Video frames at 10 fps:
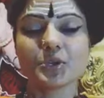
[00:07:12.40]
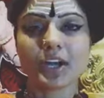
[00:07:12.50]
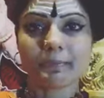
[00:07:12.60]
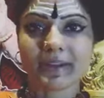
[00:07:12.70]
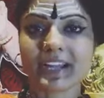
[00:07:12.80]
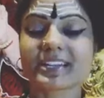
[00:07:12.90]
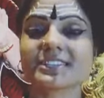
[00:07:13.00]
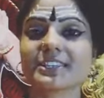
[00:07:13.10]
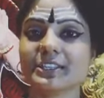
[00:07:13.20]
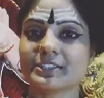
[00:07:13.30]
a
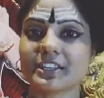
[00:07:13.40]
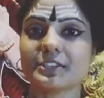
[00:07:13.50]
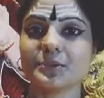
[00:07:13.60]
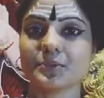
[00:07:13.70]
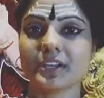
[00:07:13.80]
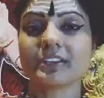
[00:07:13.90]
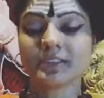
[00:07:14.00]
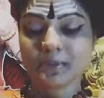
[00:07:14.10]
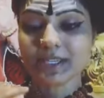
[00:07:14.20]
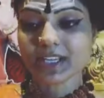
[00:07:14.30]
practice inside you. It will
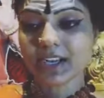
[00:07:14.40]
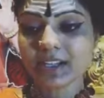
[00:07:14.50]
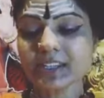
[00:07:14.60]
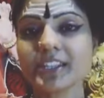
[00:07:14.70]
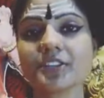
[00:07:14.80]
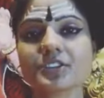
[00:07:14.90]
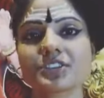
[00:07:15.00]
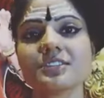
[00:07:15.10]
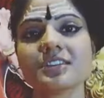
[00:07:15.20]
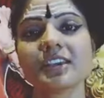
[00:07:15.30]
be a
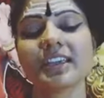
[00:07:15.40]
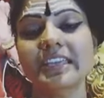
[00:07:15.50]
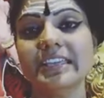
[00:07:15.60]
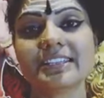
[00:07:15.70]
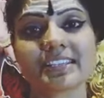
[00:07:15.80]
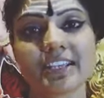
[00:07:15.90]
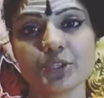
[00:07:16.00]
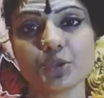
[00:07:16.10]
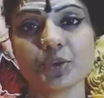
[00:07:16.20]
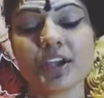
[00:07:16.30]
continuation inside
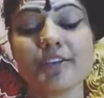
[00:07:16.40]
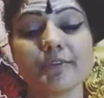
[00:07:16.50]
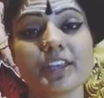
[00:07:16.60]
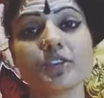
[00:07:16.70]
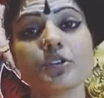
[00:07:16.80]
you, where you